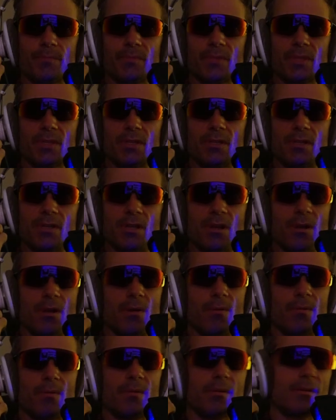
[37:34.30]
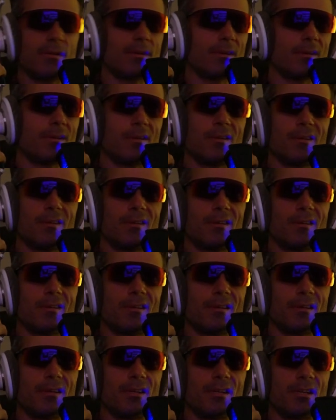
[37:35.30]
you
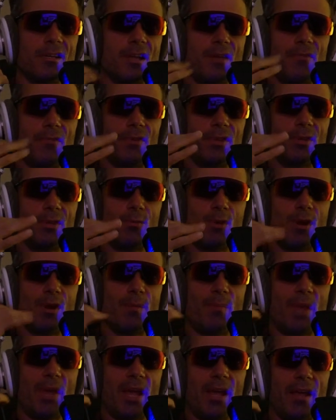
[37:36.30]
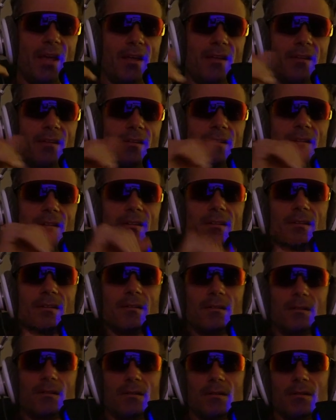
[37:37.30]
definitely want to pay
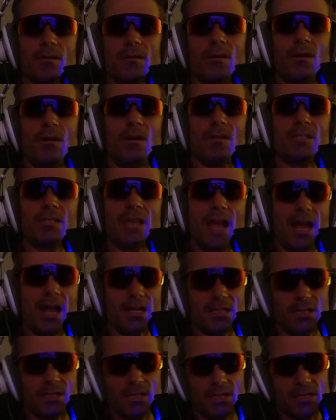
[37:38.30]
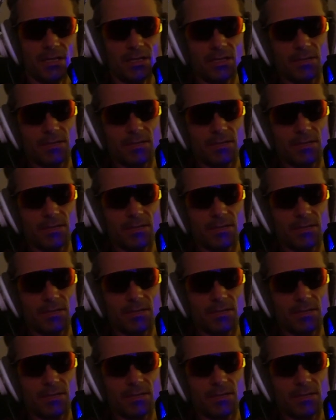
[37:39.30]
all taxes.